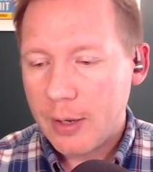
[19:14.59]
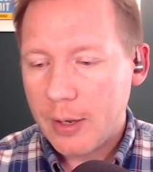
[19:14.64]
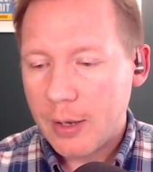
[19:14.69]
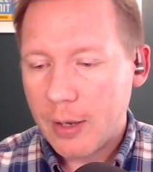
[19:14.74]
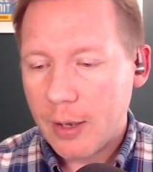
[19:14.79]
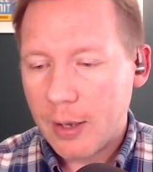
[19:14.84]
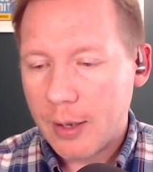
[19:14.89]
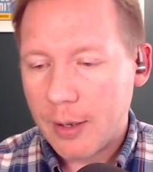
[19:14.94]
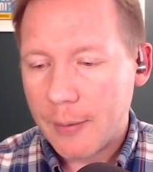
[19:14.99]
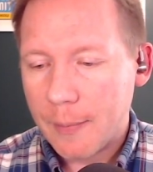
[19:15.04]

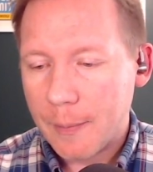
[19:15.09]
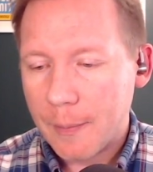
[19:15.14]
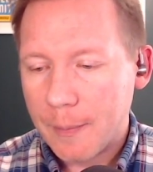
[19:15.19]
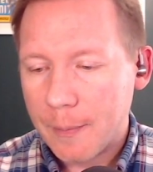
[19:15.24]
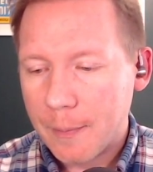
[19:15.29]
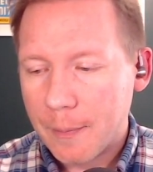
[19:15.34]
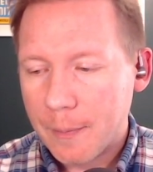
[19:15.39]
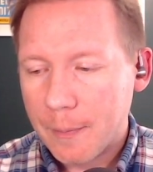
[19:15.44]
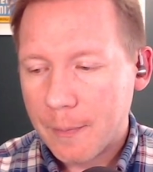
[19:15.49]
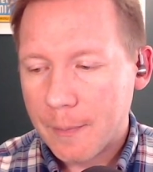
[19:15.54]

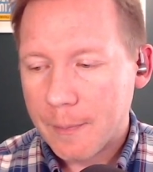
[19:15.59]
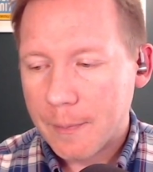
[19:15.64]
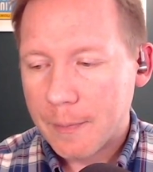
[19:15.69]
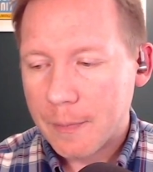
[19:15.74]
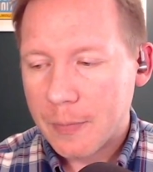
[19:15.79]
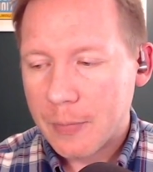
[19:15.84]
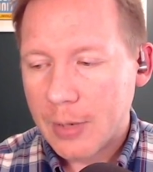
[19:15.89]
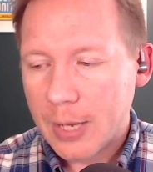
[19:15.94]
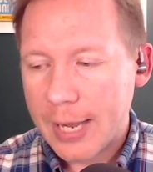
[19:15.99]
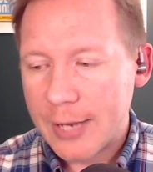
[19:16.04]

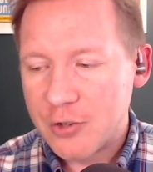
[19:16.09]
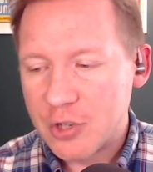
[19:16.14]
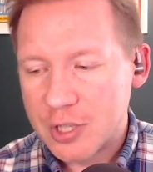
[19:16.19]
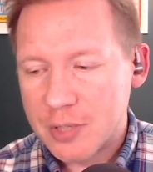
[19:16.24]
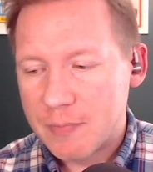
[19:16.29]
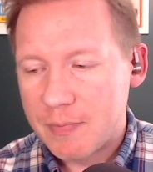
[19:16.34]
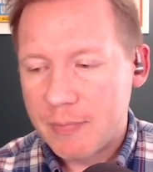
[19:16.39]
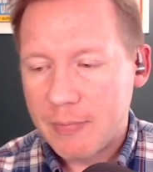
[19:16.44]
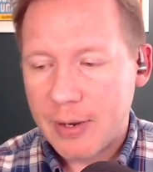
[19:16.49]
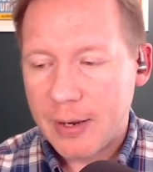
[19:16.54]
And
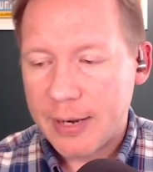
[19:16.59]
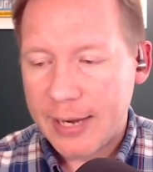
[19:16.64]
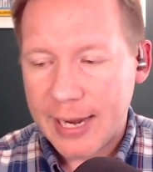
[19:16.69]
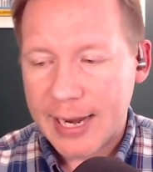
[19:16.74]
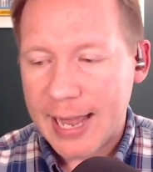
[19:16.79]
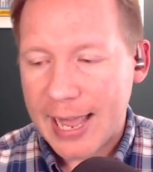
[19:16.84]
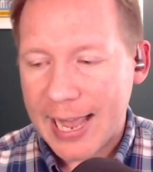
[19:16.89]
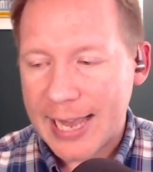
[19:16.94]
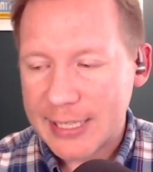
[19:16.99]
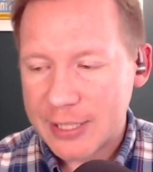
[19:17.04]
just,
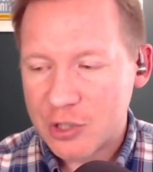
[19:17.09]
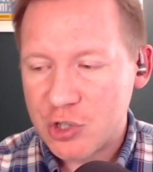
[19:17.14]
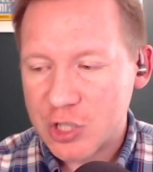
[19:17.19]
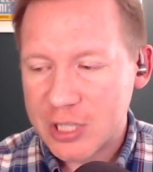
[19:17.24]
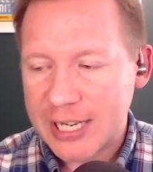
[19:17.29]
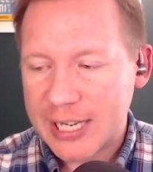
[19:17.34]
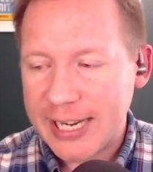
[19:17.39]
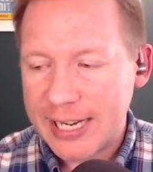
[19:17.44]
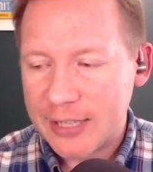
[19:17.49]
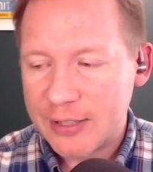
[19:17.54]
again, has to
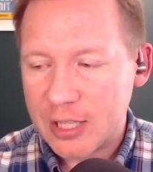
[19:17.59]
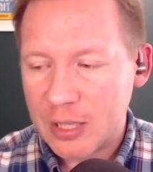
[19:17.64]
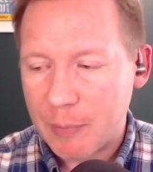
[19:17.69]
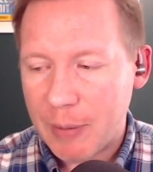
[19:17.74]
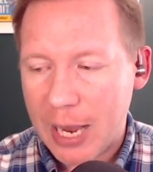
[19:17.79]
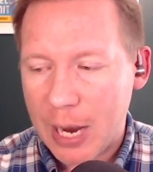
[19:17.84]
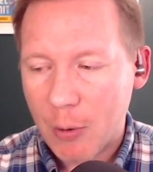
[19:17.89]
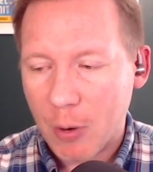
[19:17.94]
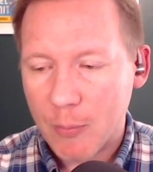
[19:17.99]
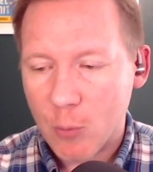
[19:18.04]
just get into the
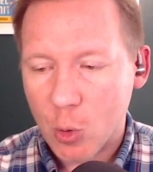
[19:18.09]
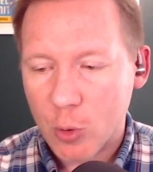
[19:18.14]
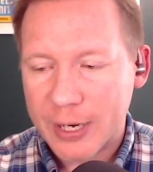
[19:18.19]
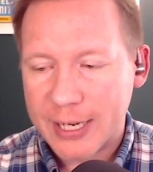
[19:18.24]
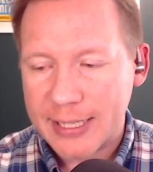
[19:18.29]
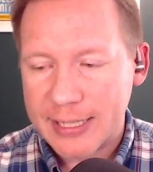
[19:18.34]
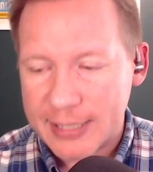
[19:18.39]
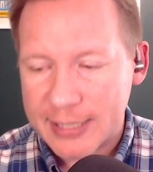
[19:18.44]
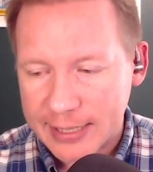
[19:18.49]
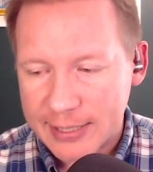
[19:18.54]
power more
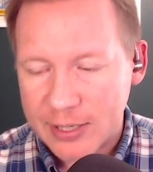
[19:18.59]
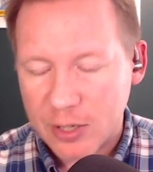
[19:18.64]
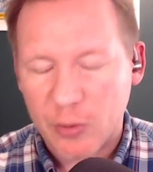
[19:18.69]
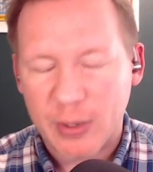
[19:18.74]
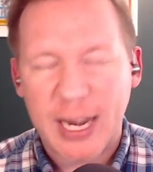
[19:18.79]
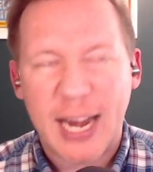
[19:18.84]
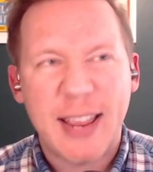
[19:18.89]
consistently.